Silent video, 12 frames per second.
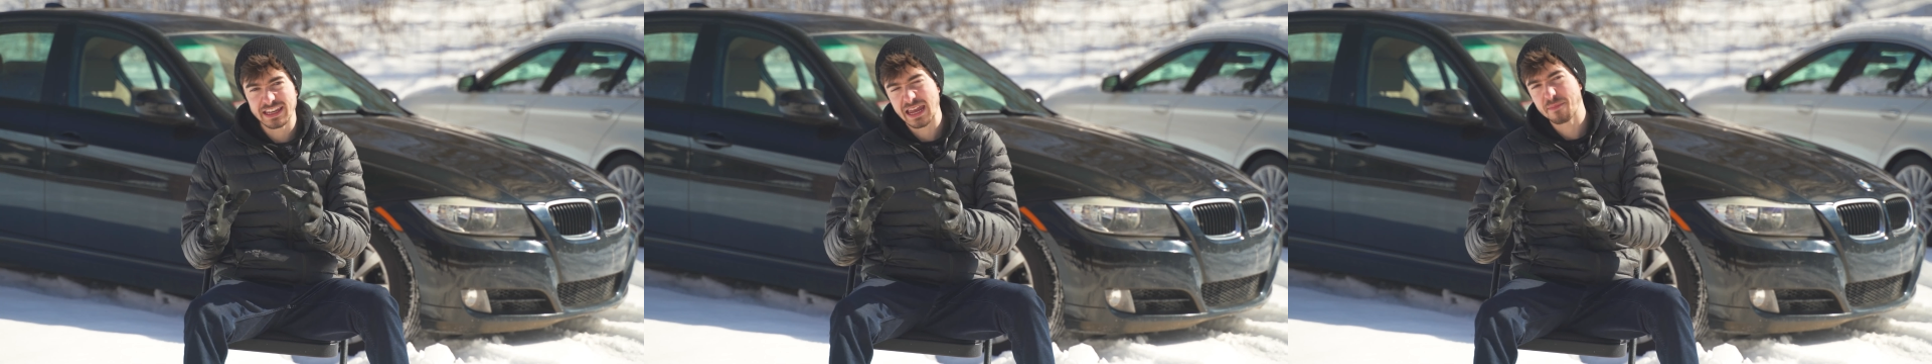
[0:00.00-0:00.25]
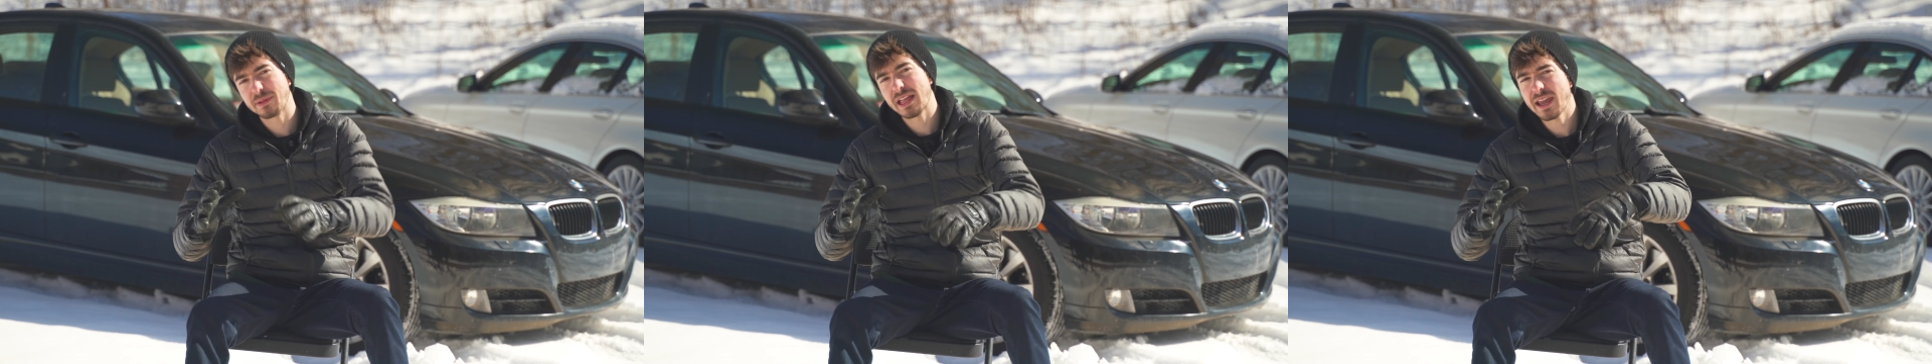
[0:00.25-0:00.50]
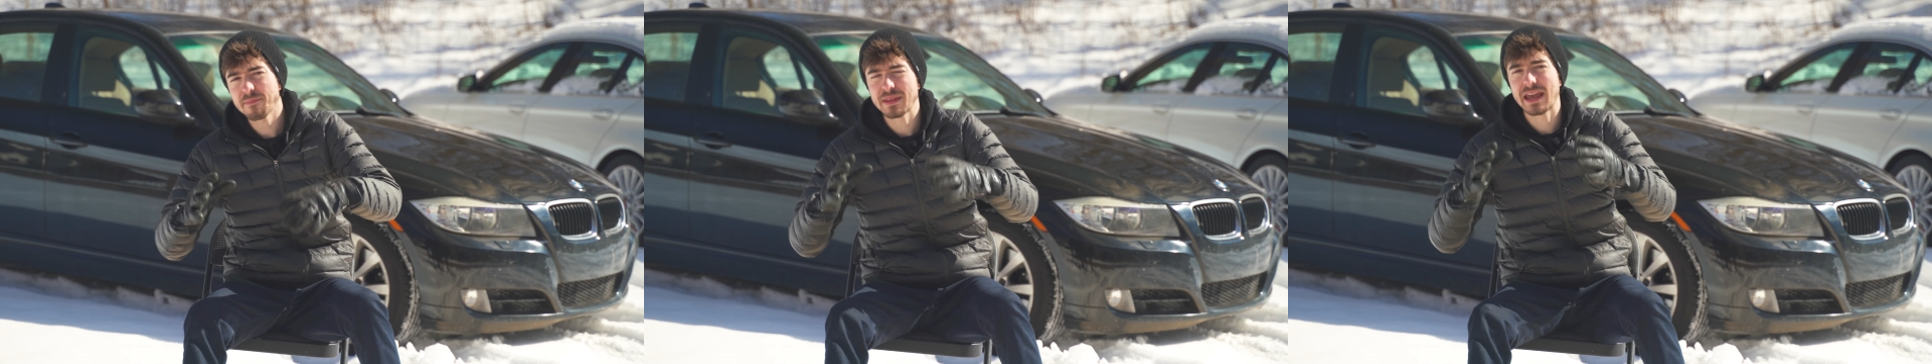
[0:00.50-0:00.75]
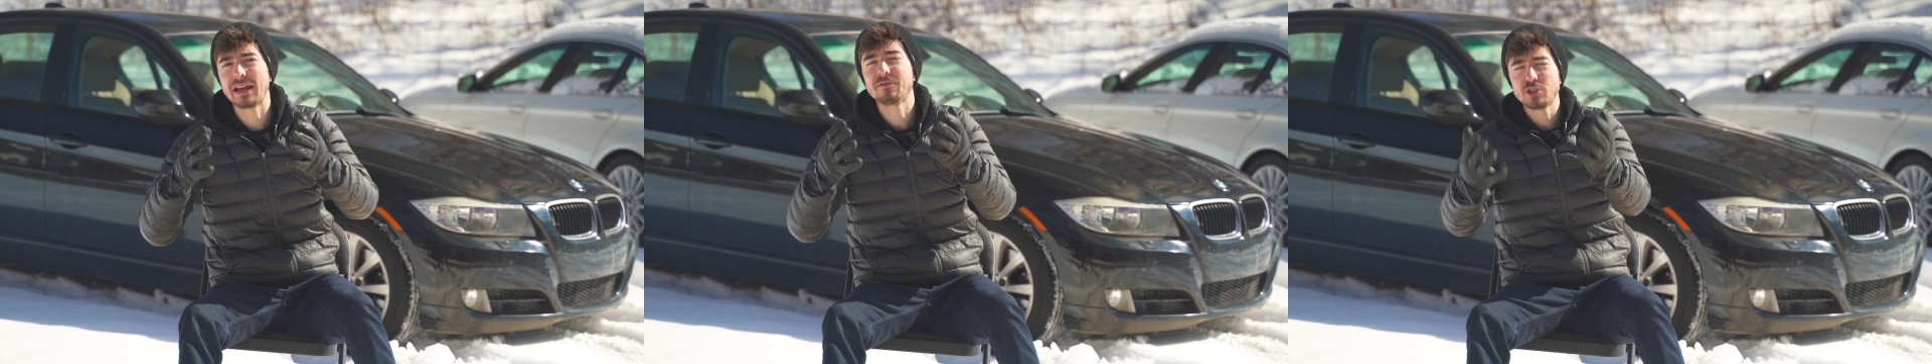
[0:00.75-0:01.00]
gameplay,
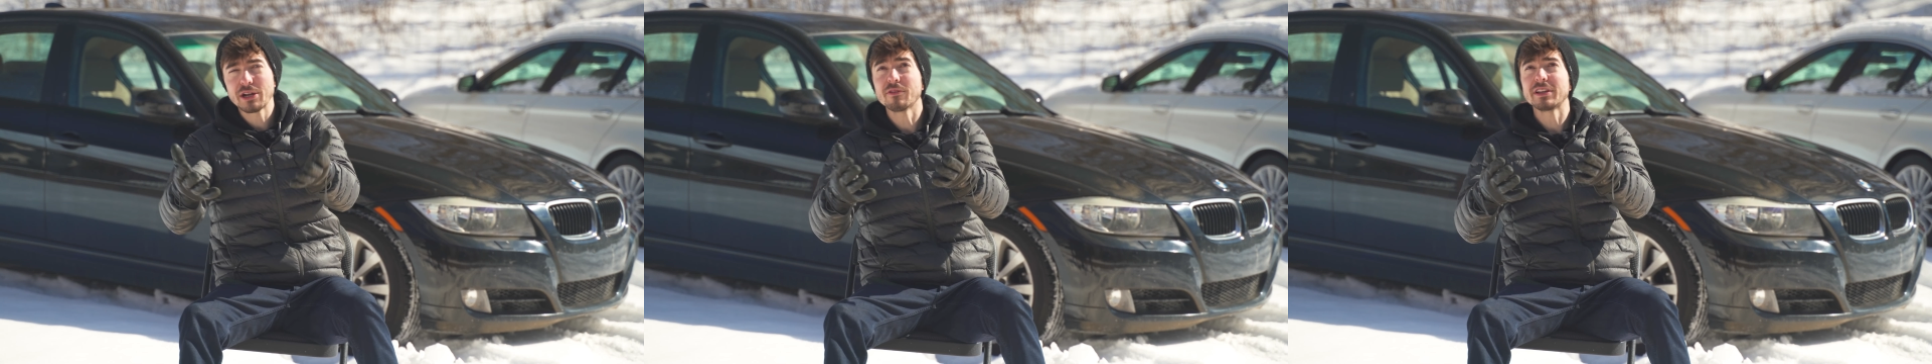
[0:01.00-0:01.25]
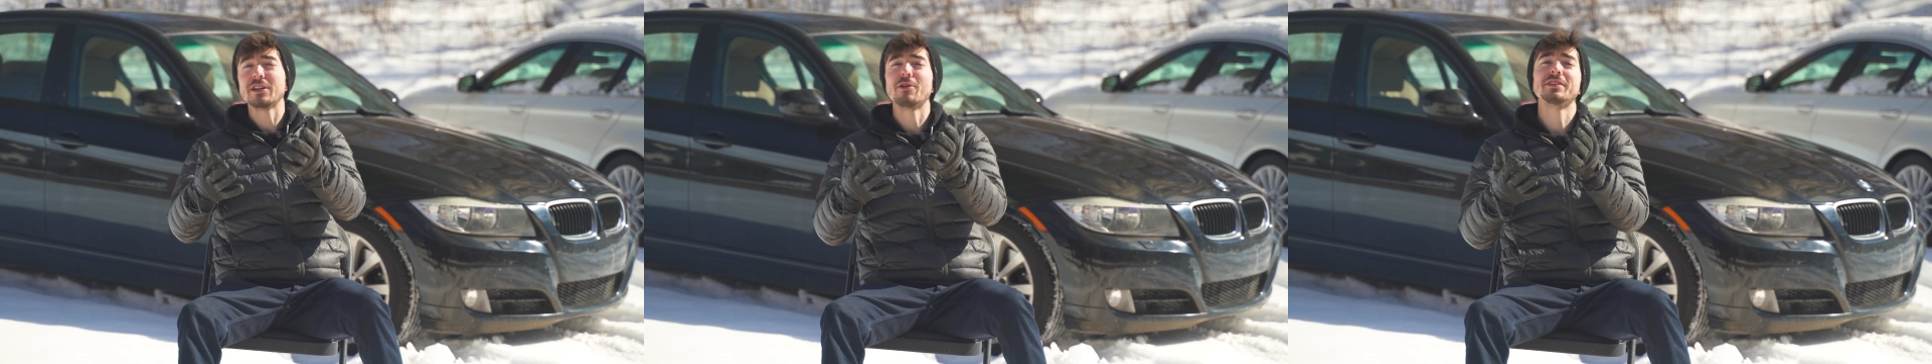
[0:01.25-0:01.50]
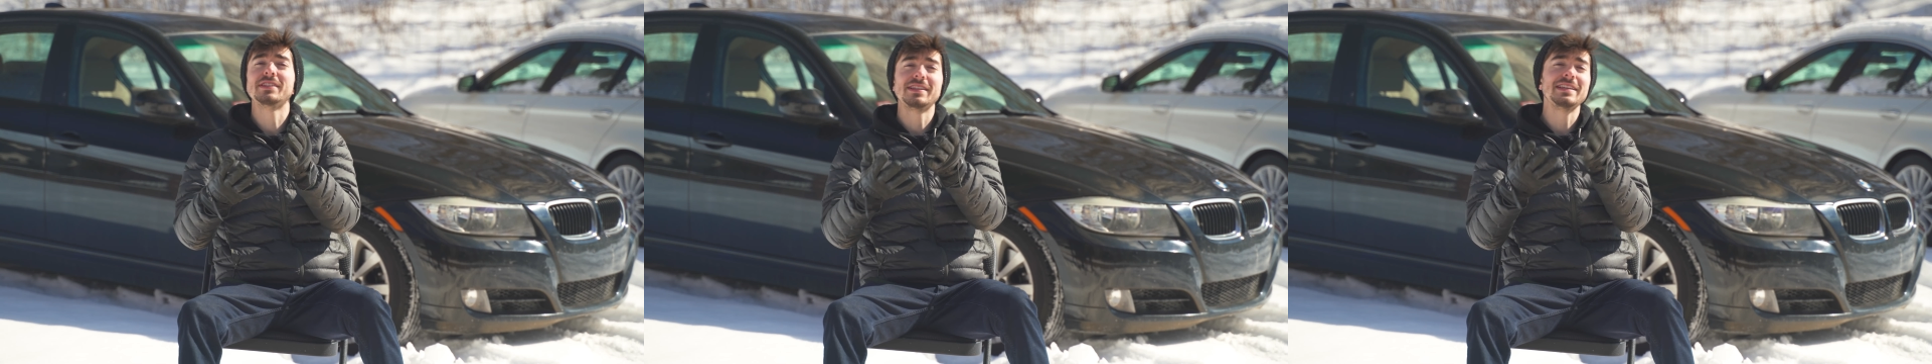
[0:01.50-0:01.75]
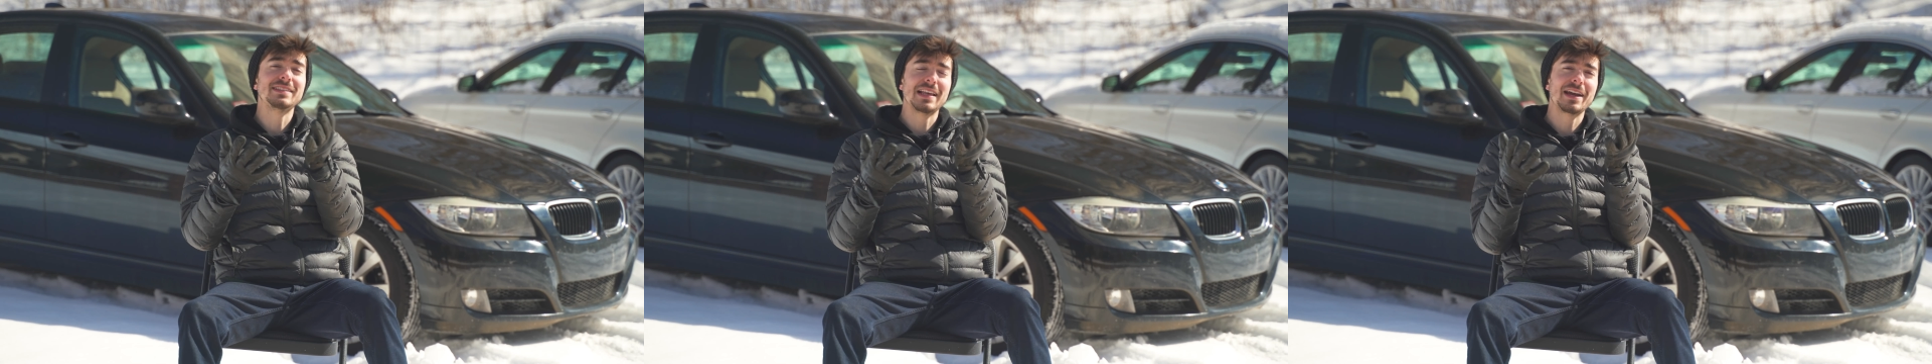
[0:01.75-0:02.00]
and I've generally noticed that
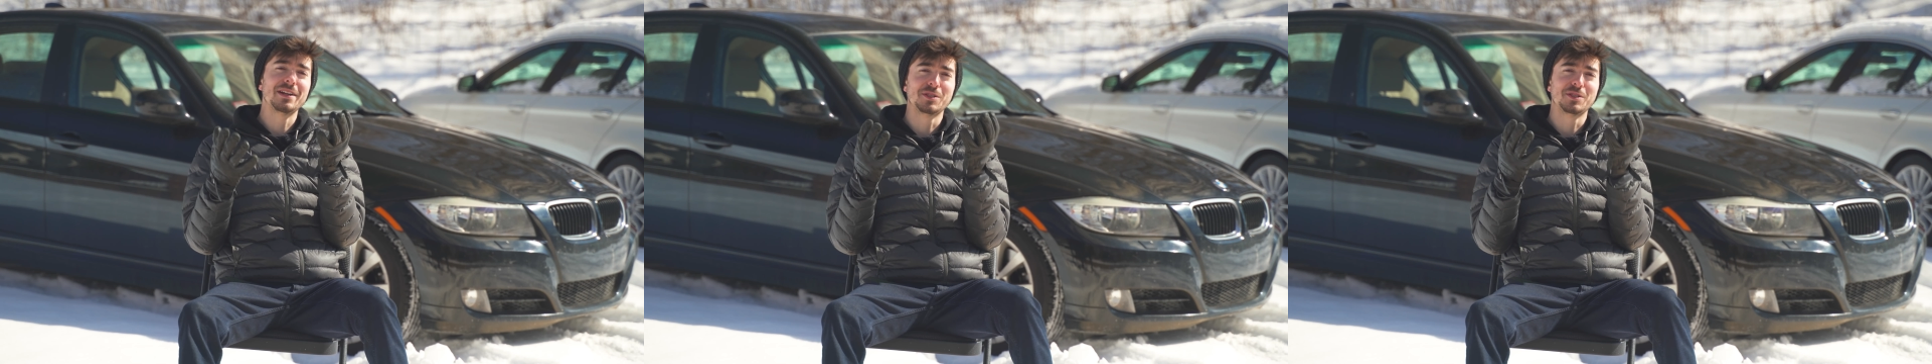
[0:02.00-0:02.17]
these lie on